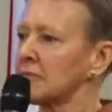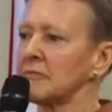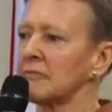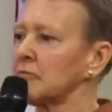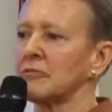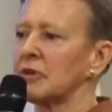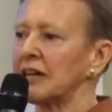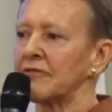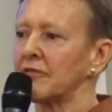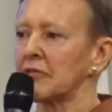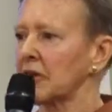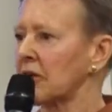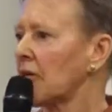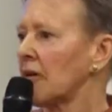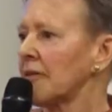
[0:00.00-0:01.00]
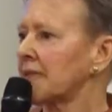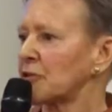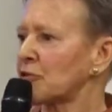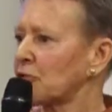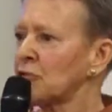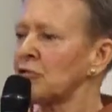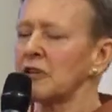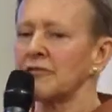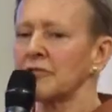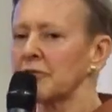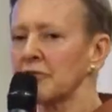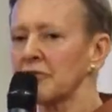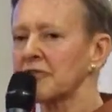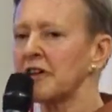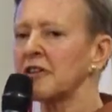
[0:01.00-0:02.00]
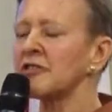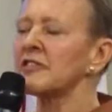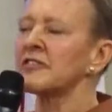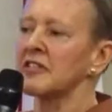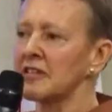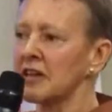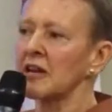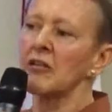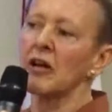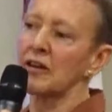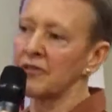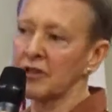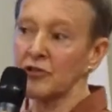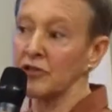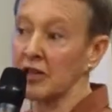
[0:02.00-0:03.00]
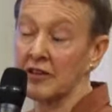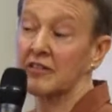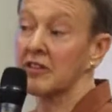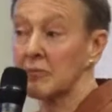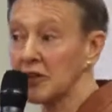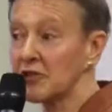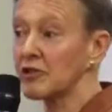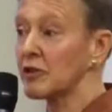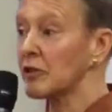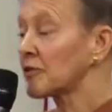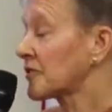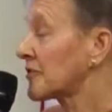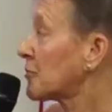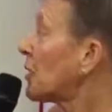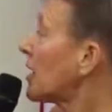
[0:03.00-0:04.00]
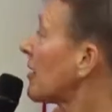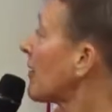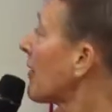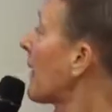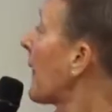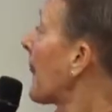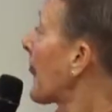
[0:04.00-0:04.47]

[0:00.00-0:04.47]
whatever they're called, and there's 2 different associations, and then a lot of some NGOs as well.